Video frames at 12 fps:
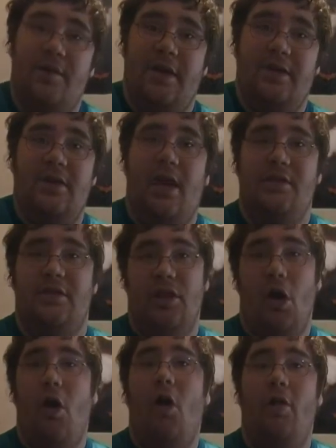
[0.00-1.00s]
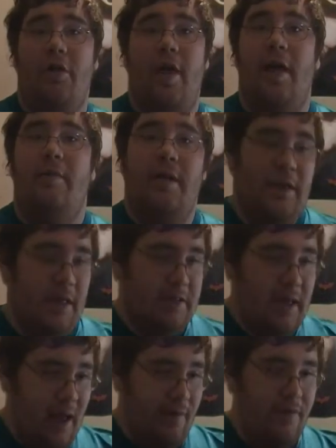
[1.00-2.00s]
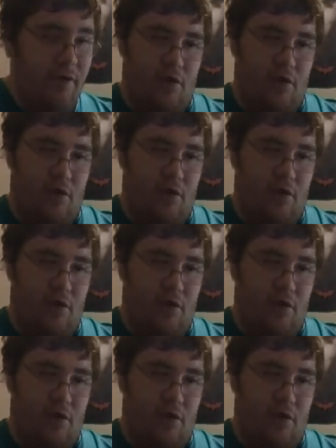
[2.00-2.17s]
I mean, it's not just all of them. They each have